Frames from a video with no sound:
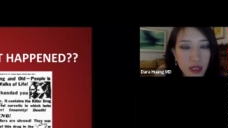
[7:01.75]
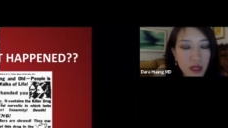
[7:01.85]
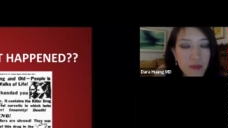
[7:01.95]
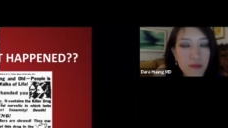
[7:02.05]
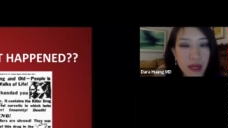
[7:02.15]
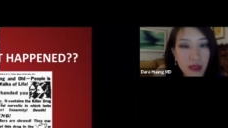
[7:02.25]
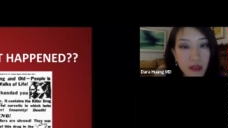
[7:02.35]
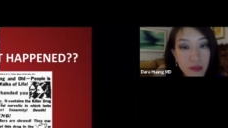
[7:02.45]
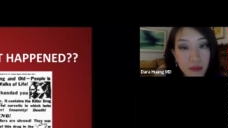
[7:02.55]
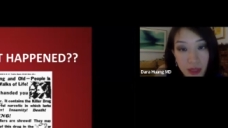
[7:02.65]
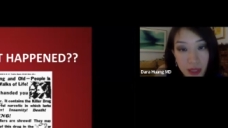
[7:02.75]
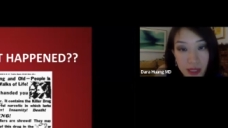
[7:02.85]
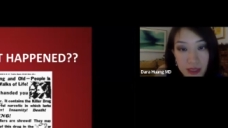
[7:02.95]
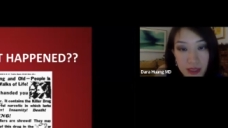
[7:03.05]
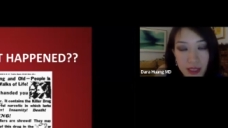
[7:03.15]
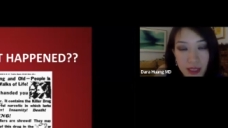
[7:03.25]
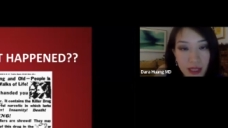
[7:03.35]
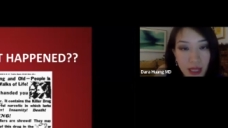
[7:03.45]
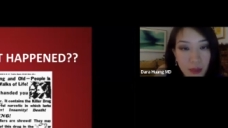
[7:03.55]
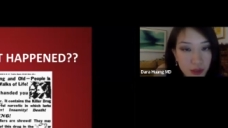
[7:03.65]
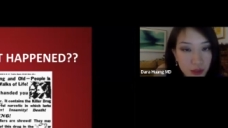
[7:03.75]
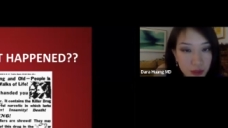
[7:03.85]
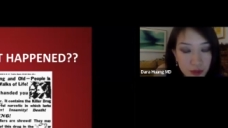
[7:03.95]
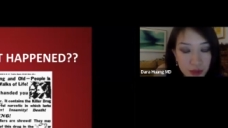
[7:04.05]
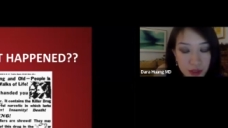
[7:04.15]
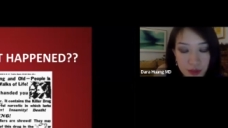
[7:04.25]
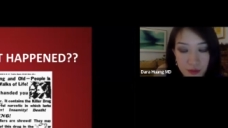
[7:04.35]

a medical plant that was used